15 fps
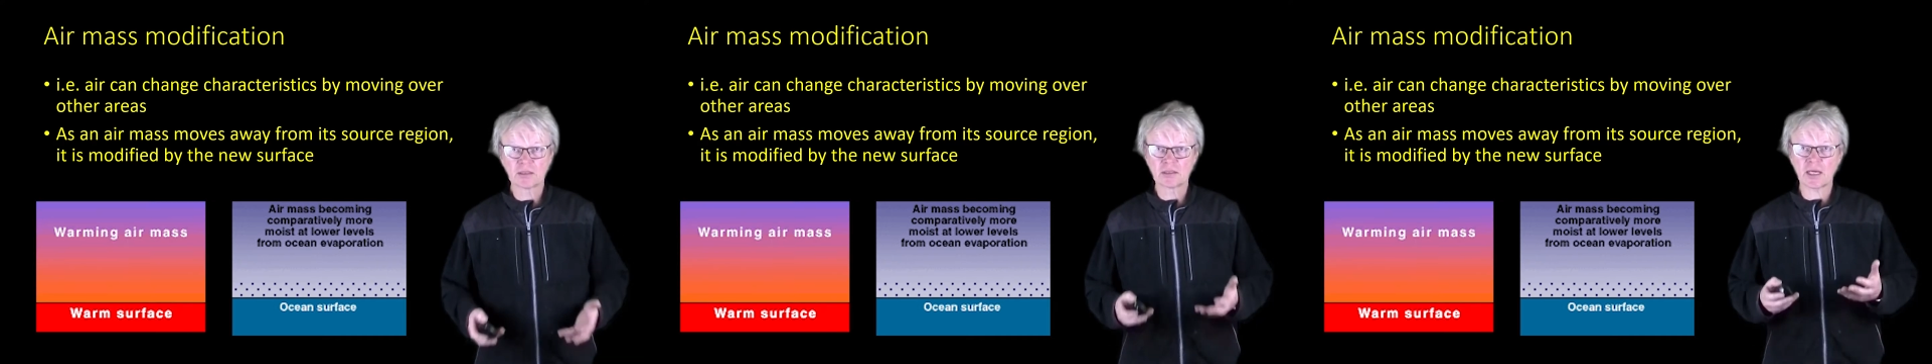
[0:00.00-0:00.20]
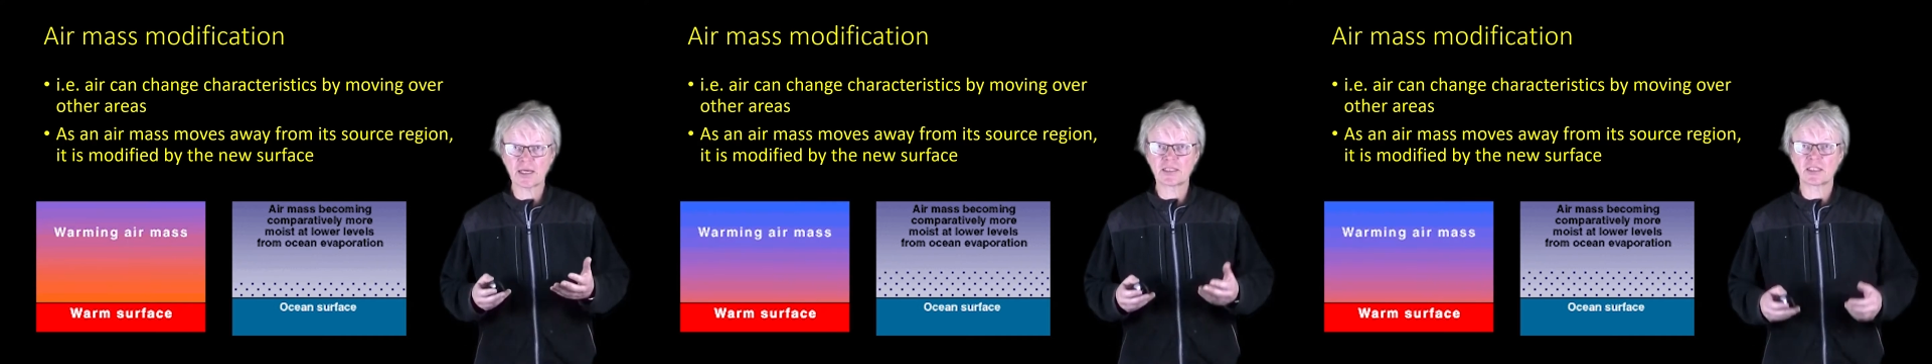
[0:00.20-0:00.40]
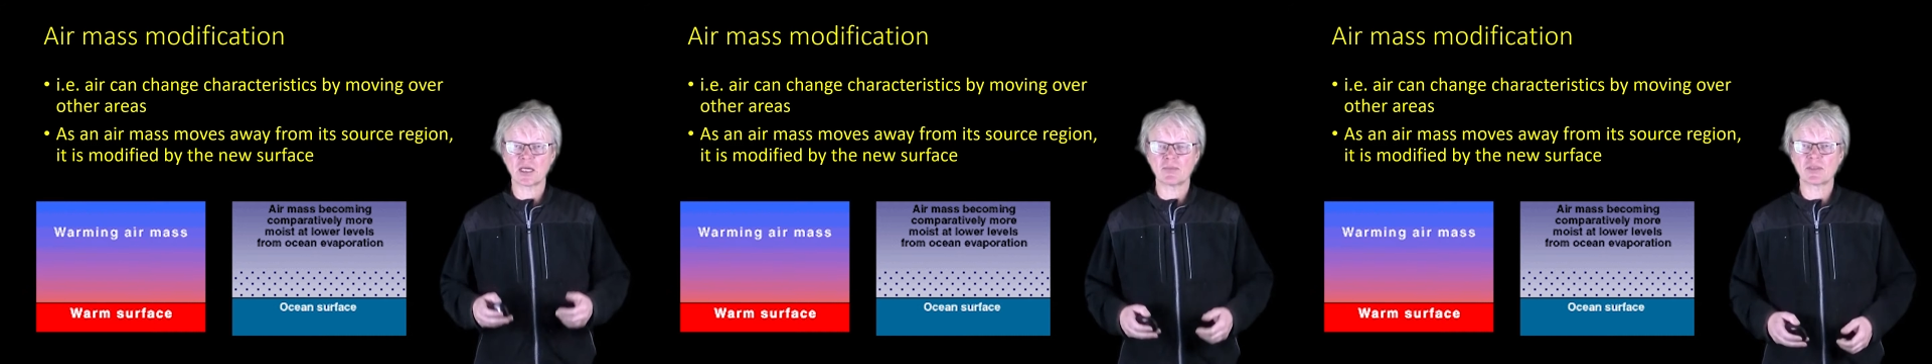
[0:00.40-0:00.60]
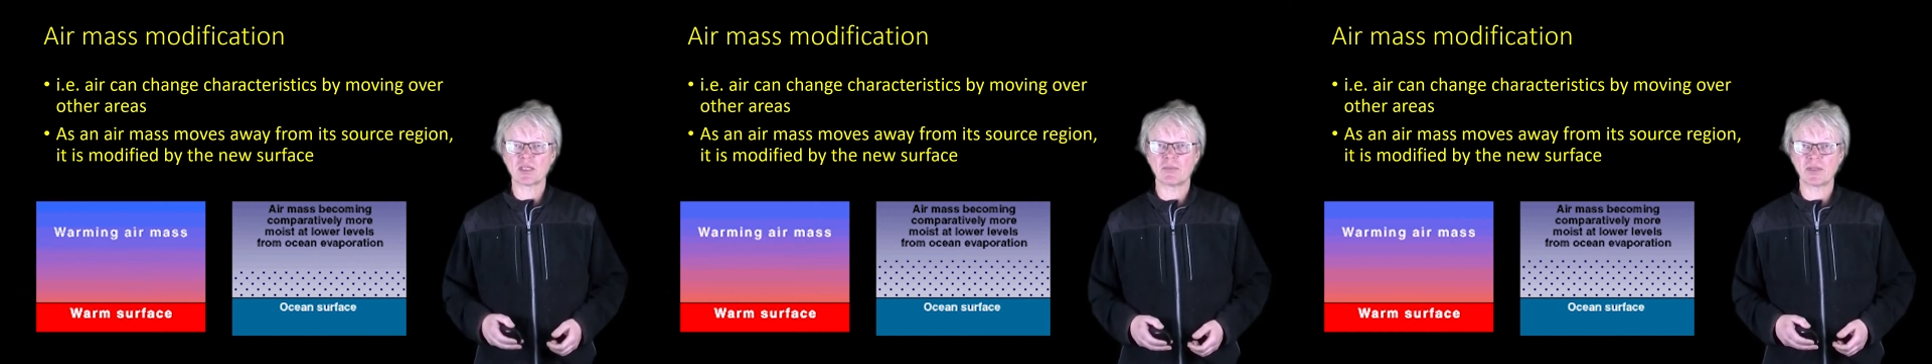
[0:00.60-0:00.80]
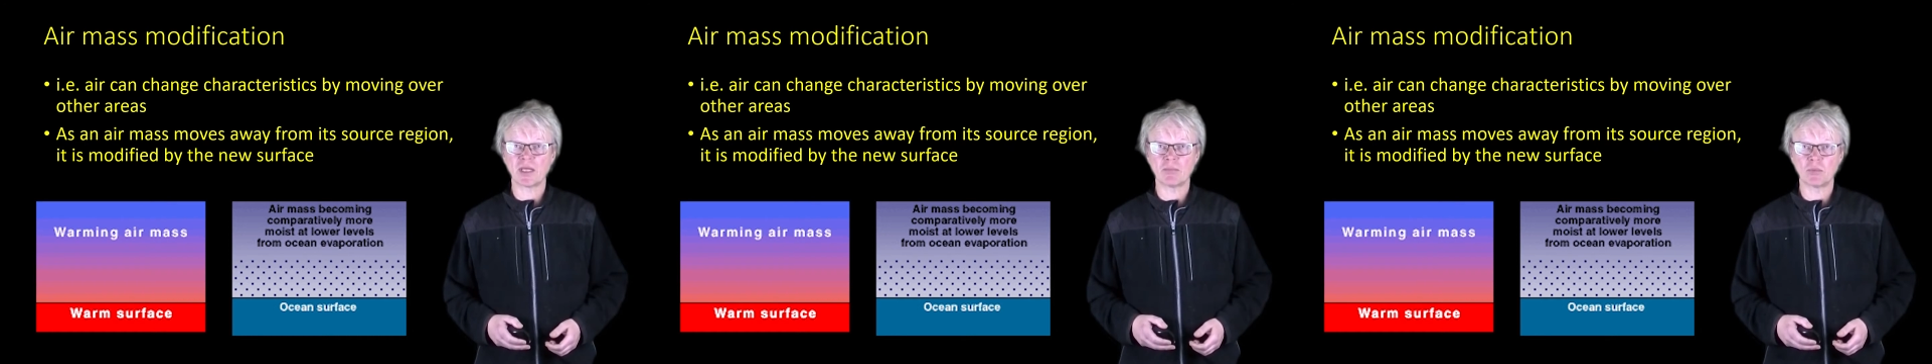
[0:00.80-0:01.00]
takes up
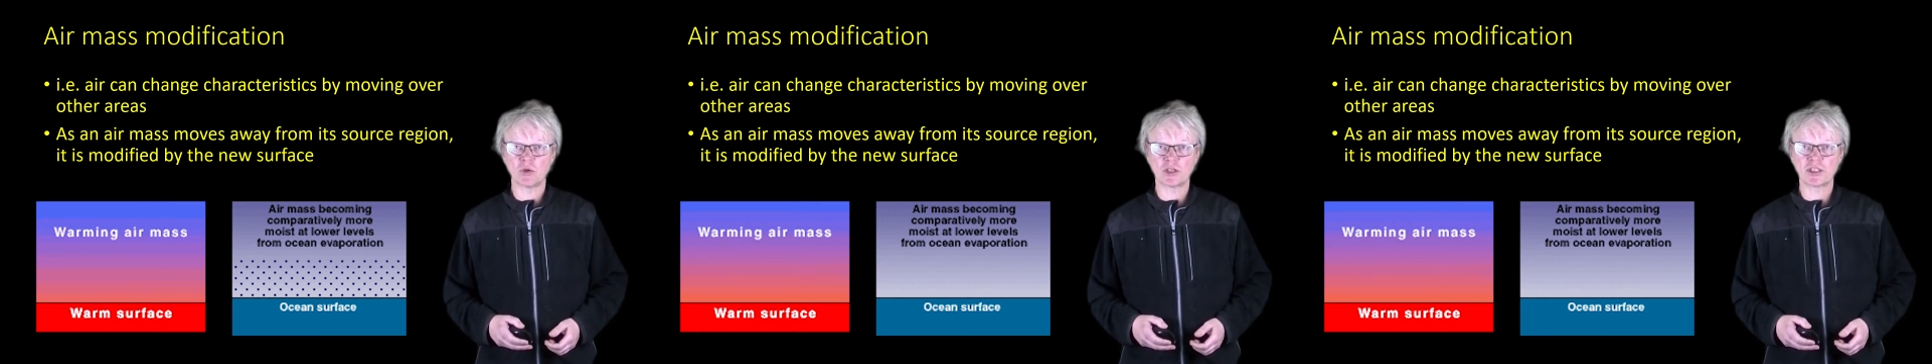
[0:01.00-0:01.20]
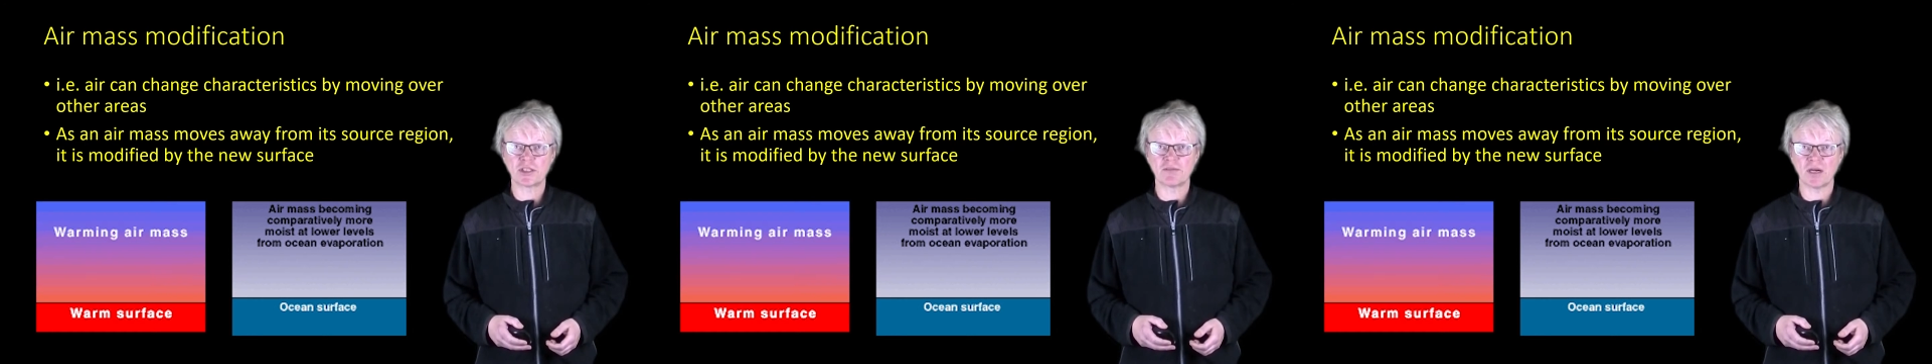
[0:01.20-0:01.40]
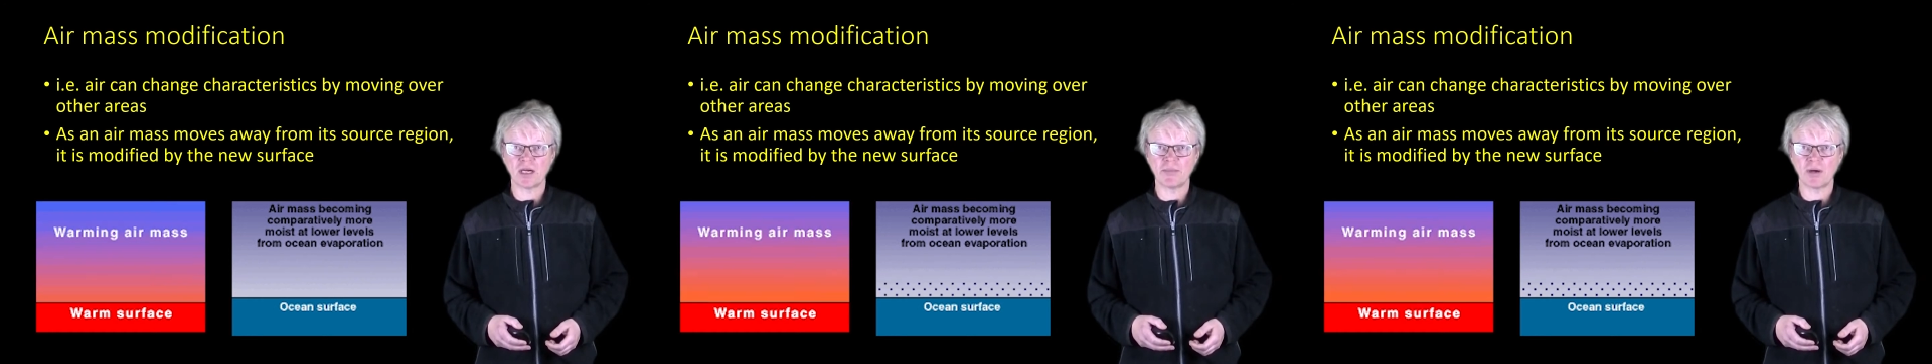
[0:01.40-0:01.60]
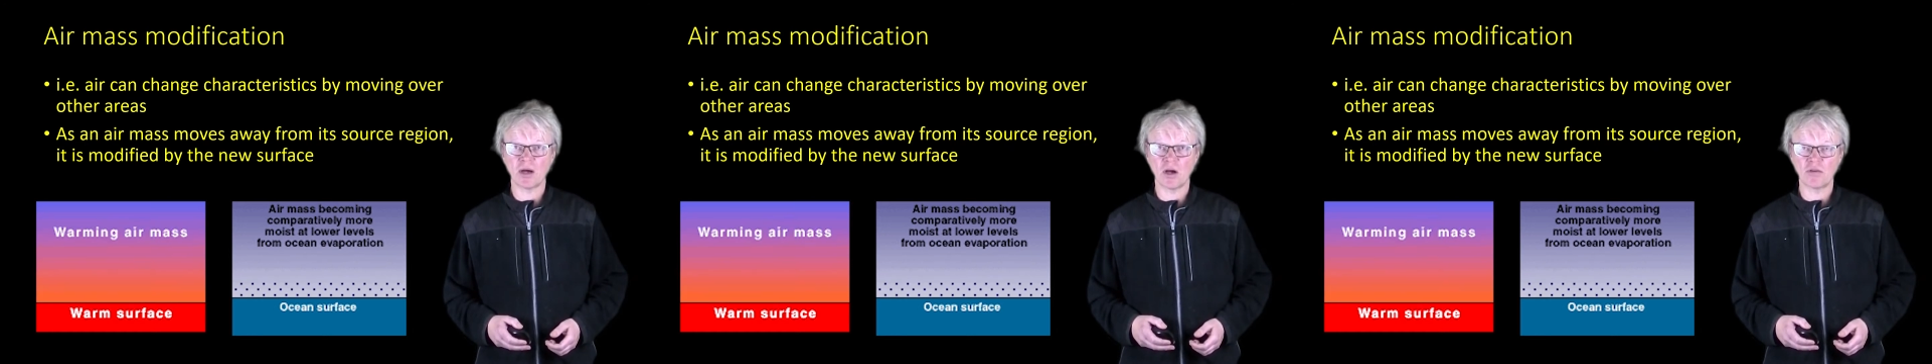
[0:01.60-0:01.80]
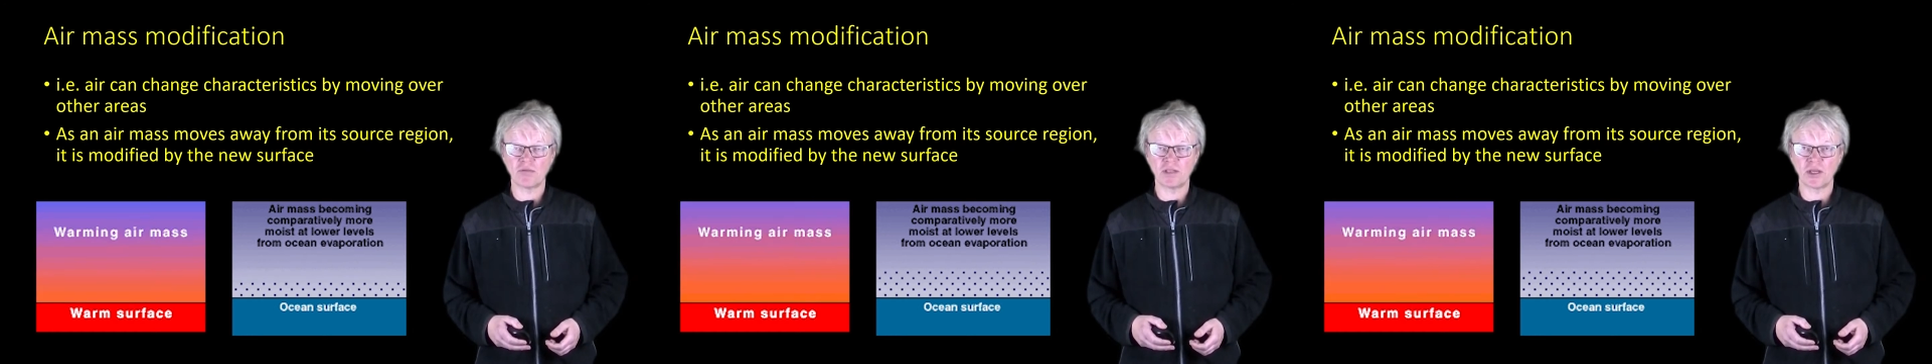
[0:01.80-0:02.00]
some of that moisture vapor
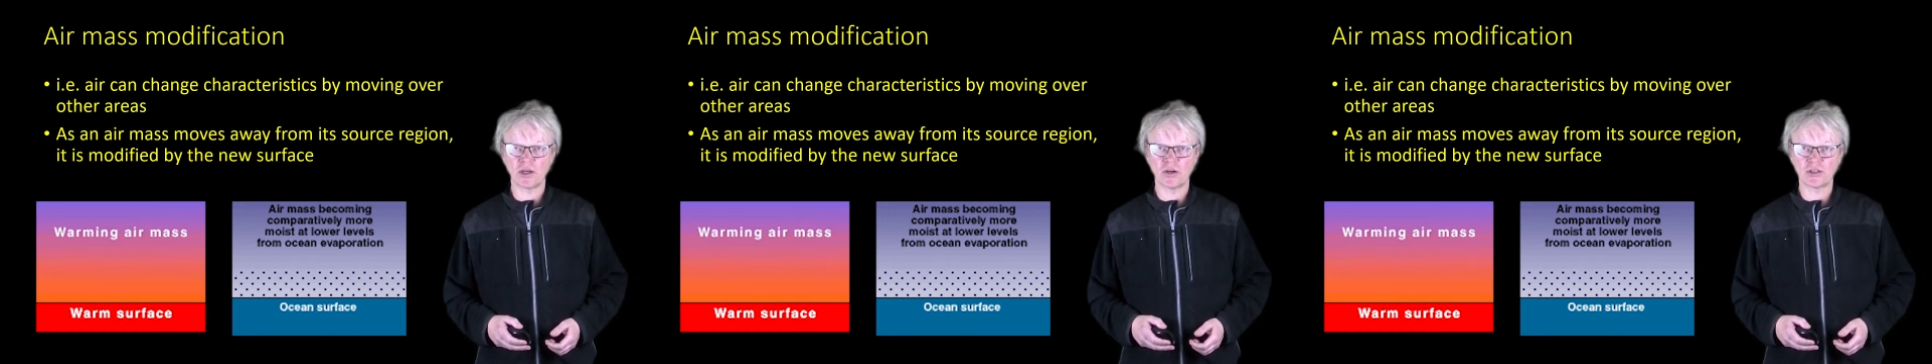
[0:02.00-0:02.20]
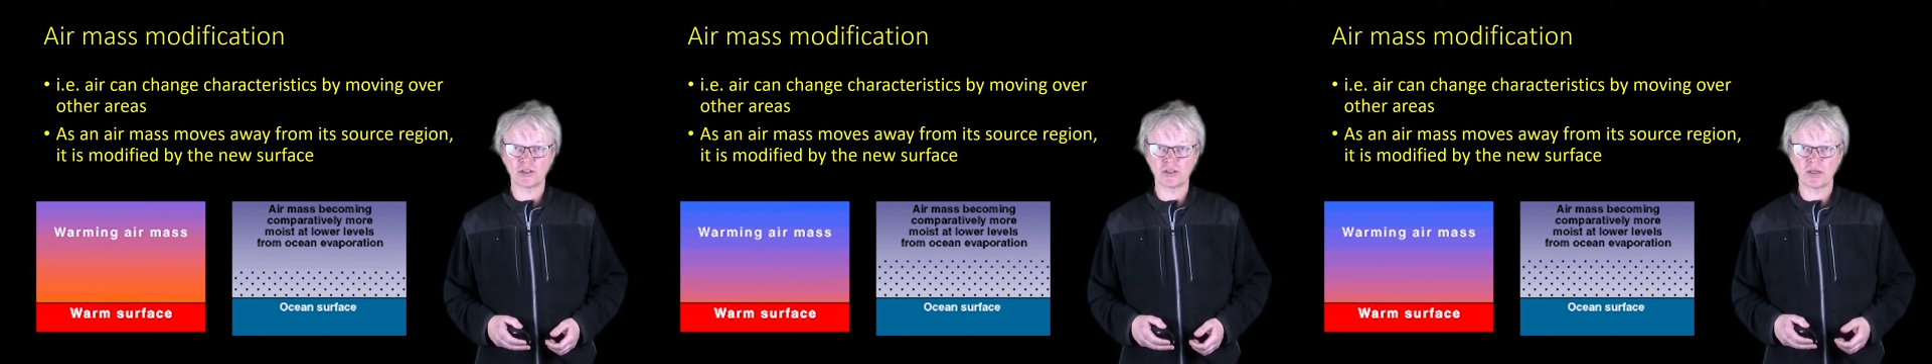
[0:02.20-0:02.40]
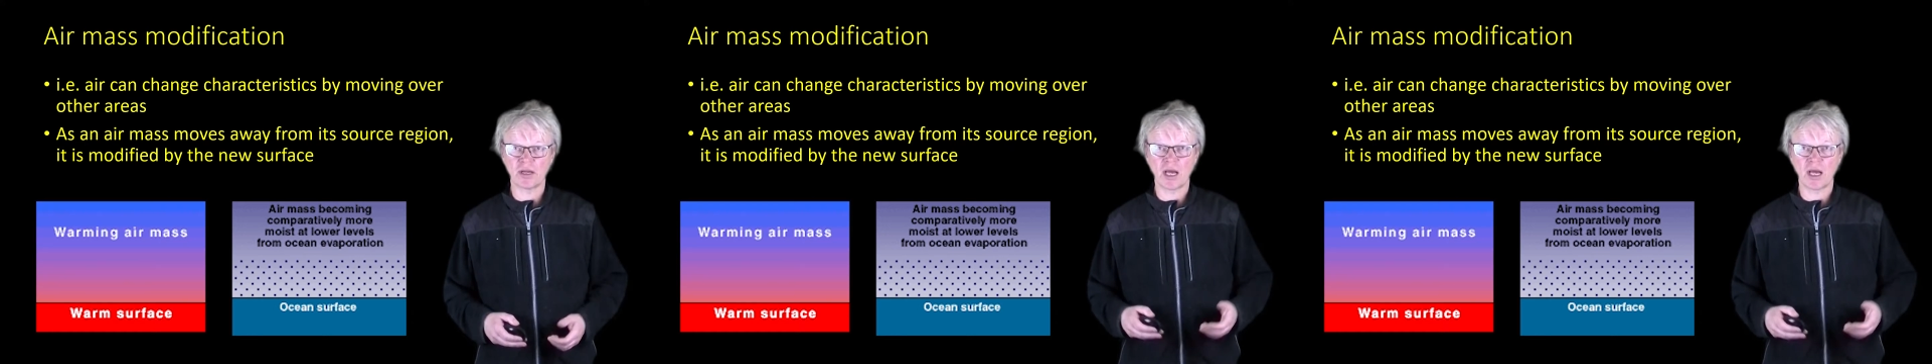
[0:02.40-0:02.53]
over the ocean